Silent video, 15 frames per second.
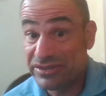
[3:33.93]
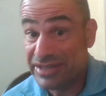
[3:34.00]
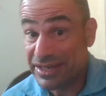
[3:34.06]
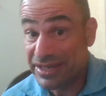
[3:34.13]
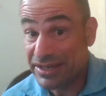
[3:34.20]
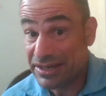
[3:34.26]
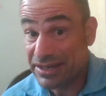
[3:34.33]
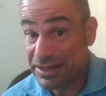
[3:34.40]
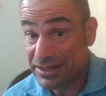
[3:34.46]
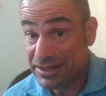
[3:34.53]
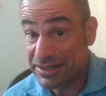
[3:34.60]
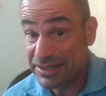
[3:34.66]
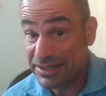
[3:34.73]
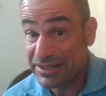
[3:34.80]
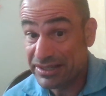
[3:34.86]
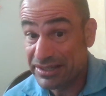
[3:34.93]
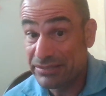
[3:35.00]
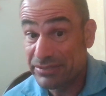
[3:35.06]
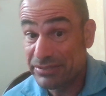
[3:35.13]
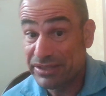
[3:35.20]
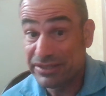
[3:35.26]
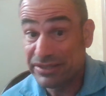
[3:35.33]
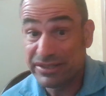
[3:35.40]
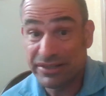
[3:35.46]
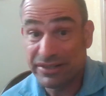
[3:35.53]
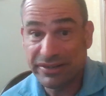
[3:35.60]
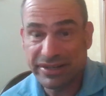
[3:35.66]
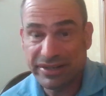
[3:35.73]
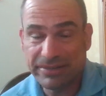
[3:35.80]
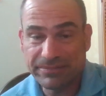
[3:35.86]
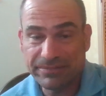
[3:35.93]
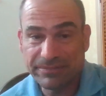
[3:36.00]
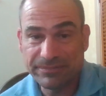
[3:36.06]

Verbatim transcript: AI in the military.